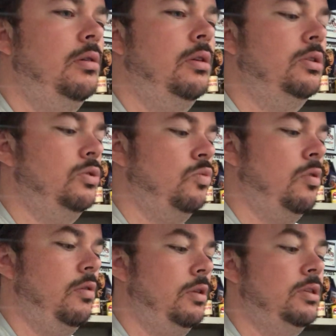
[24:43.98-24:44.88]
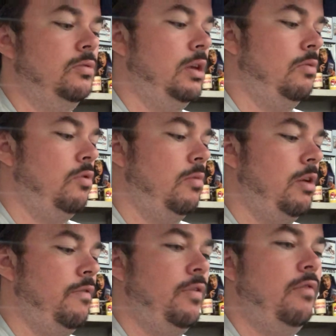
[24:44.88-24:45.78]
This is like one of
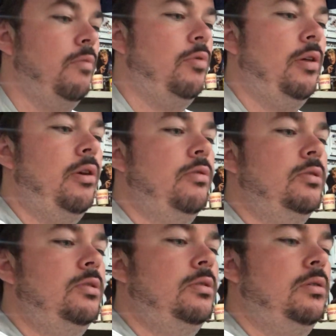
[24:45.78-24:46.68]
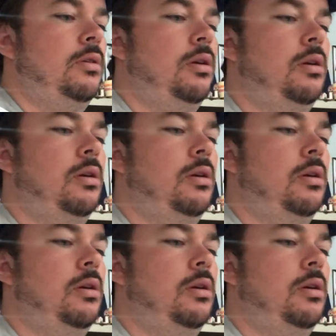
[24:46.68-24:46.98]
my favorite players,